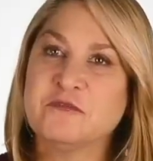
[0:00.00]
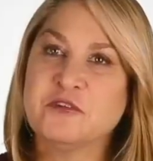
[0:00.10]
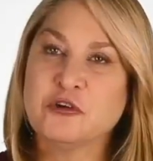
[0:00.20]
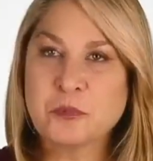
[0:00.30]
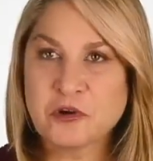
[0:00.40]

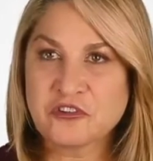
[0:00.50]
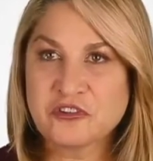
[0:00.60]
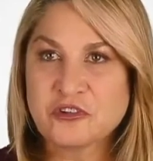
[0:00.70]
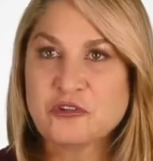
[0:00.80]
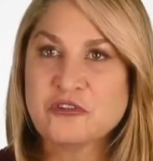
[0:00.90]
if you're a
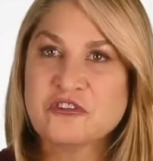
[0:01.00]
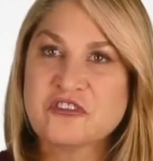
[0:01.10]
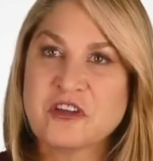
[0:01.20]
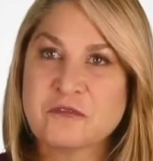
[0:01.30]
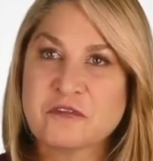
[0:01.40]
person who's
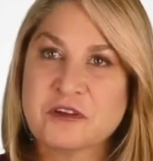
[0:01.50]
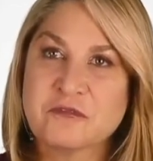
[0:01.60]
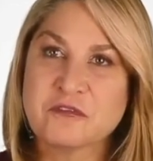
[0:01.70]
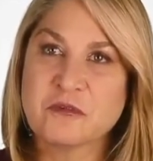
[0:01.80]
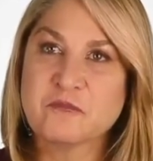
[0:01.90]
suffering
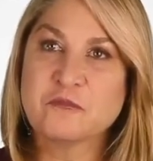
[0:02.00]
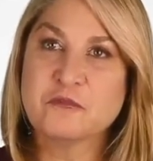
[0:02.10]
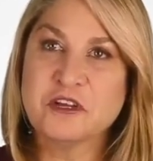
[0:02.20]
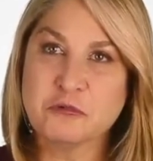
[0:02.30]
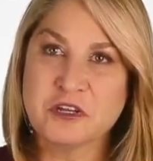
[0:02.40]
from
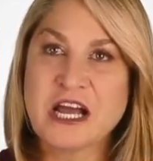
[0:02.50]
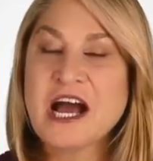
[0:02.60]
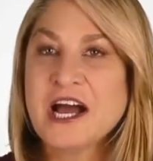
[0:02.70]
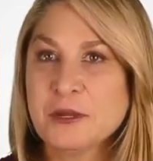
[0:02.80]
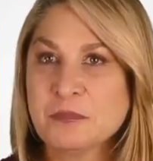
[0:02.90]
frequent
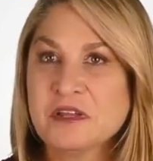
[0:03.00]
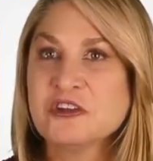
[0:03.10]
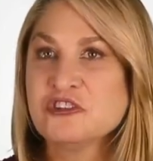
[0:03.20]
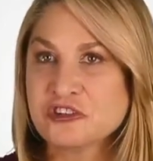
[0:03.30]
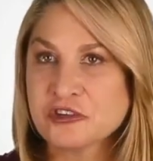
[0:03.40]
high
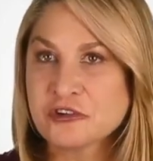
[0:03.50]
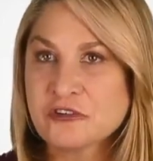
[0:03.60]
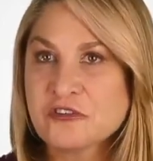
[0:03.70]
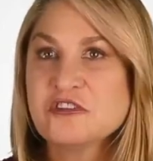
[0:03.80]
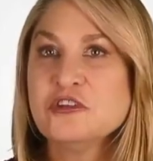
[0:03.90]
blood
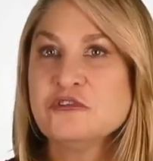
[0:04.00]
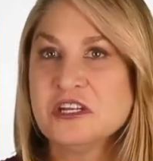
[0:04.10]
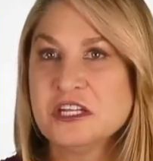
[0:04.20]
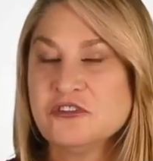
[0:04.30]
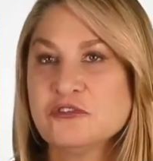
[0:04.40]
sugars, you
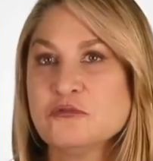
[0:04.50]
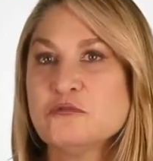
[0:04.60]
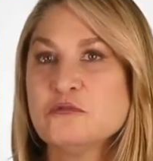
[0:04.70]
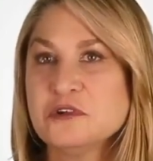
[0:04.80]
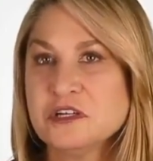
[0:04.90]
need to
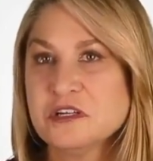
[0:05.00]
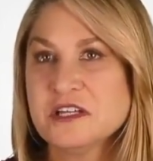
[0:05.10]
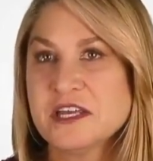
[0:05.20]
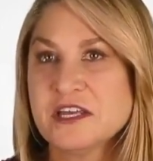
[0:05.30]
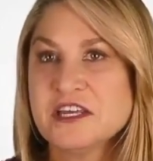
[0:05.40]

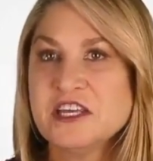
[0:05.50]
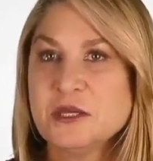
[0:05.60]
really